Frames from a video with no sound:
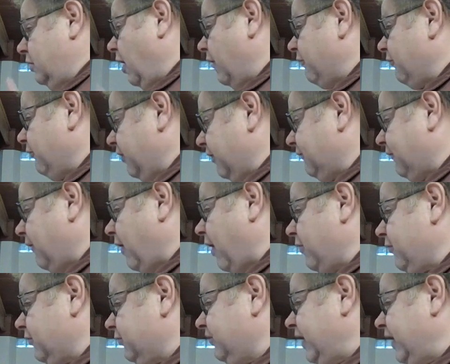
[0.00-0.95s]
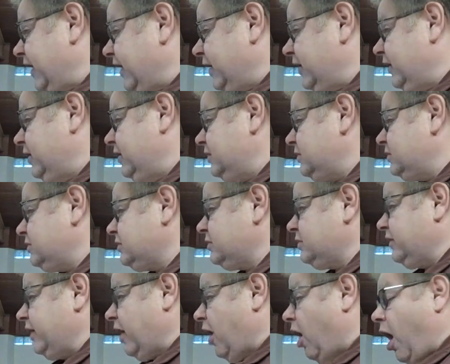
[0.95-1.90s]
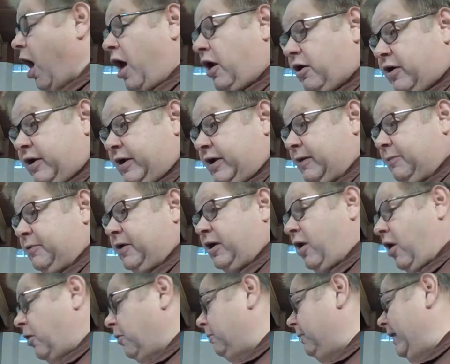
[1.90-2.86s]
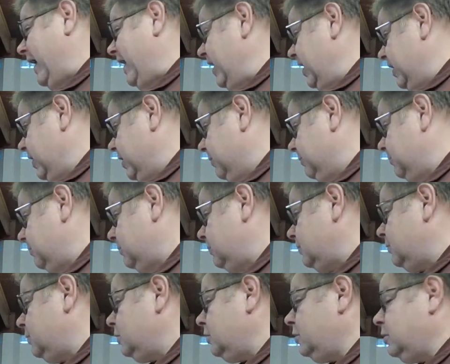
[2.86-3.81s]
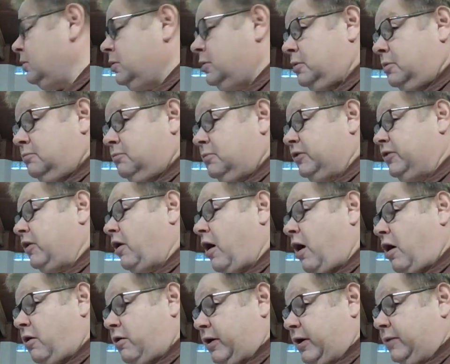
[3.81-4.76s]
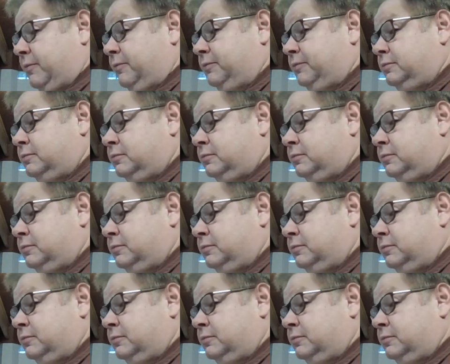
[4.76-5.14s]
cover their father's nakedness. They honor him. They're not obeying him, but they're honoring him.